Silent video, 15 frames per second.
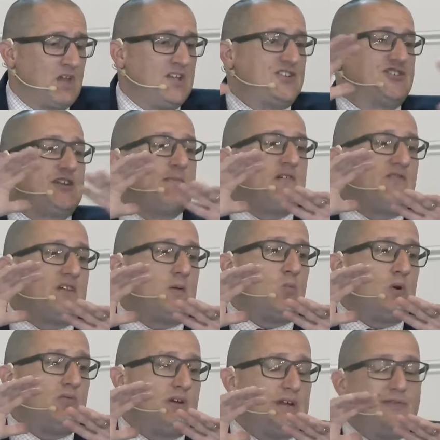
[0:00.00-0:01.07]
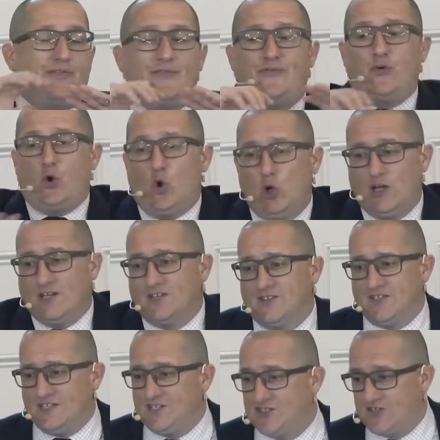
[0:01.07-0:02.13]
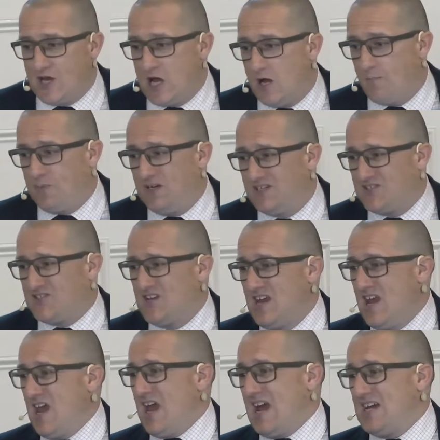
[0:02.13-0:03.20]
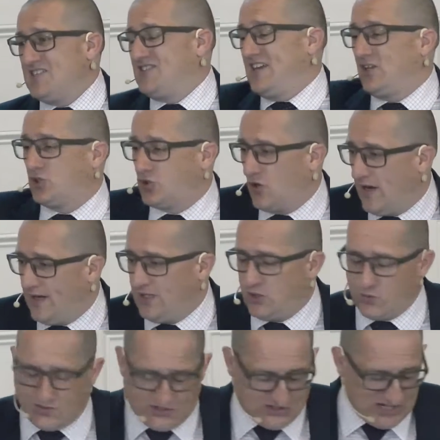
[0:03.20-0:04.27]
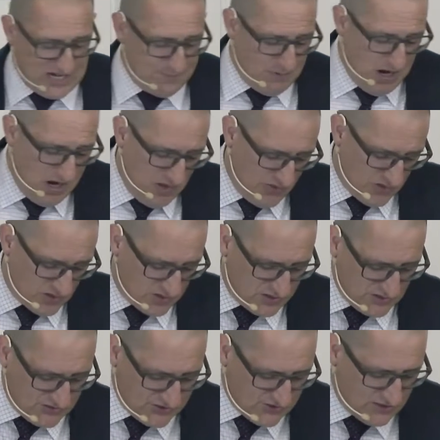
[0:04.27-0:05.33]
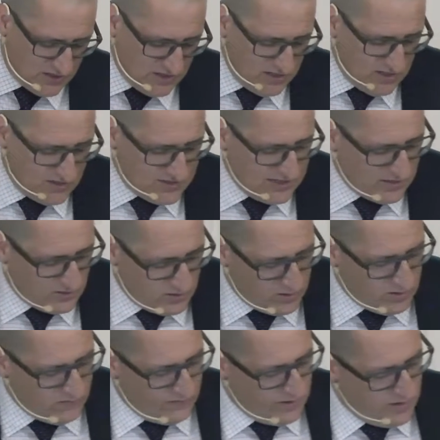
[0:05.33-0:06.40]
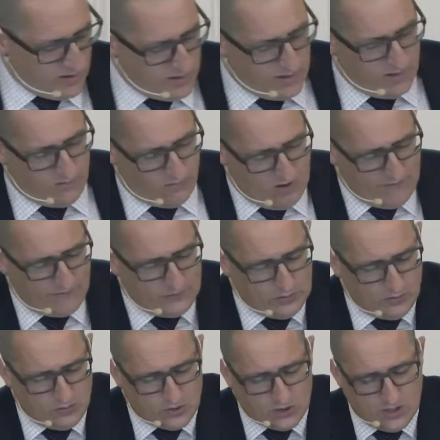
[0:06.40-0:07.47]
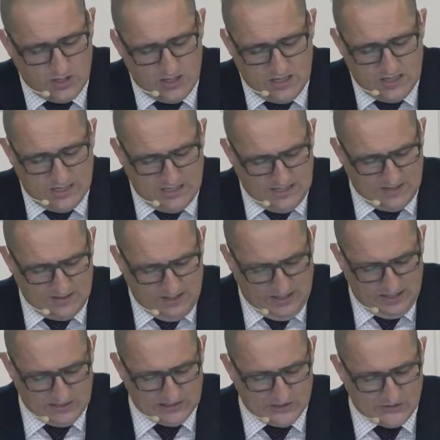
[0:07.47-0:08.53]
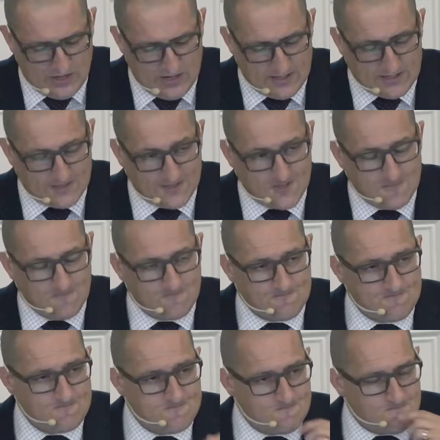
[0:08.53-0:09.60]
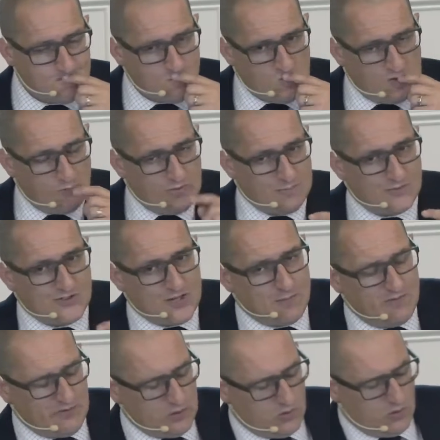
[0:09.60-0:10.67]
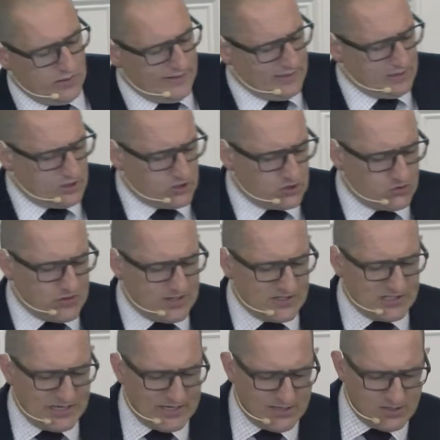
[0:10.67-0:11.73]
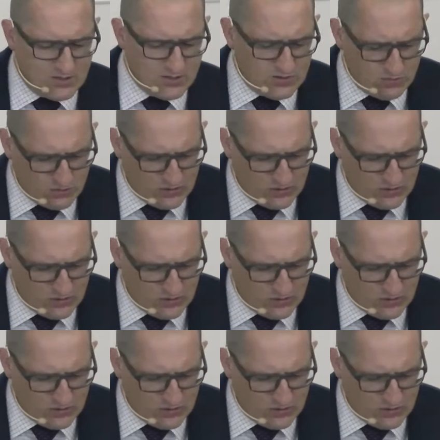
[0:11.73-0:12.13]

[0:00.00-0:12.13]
And some of them, we read, fall into these tar pits as they're trying to escape. Others take refuge in the hillside. Perhaps some of your English translations